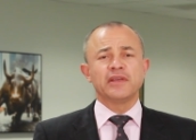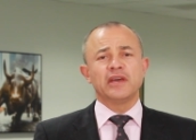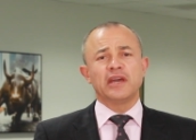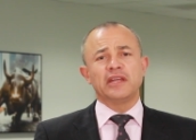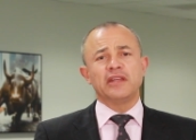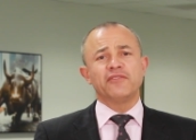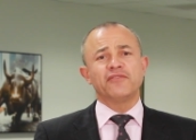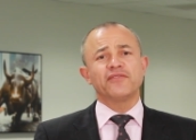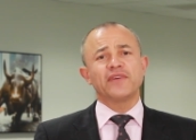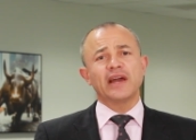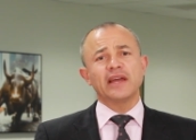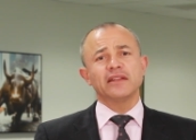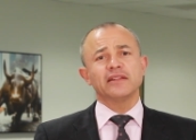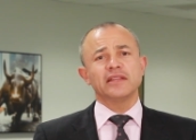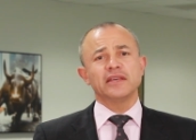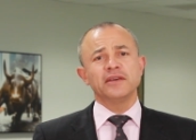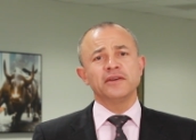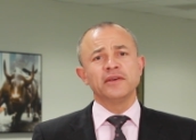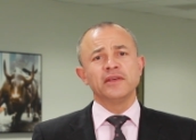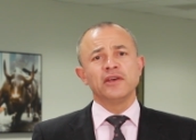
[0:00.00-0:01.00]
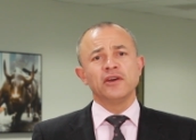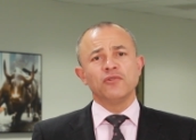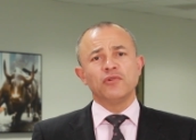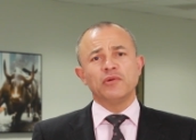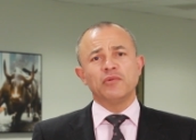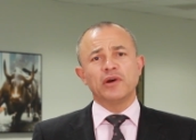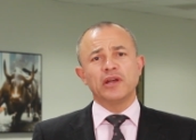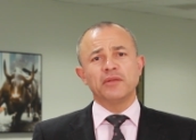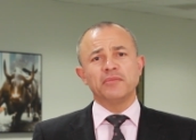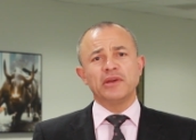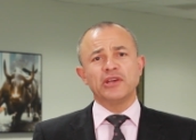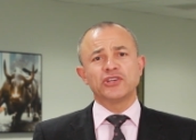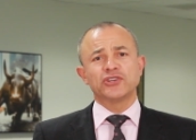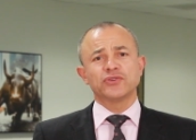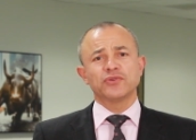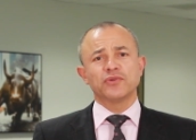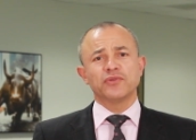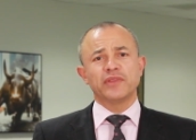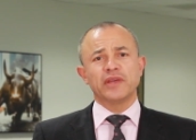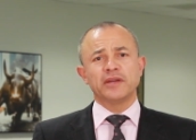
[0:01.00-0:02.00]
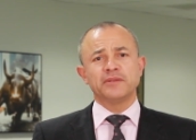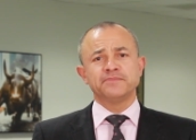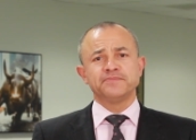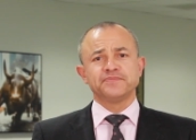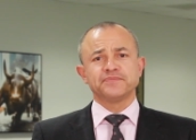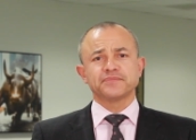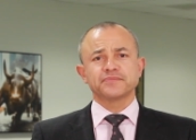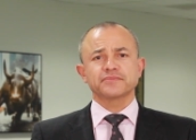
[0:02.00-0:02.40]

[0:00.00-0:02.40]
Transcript: And then finally, we want to make sure that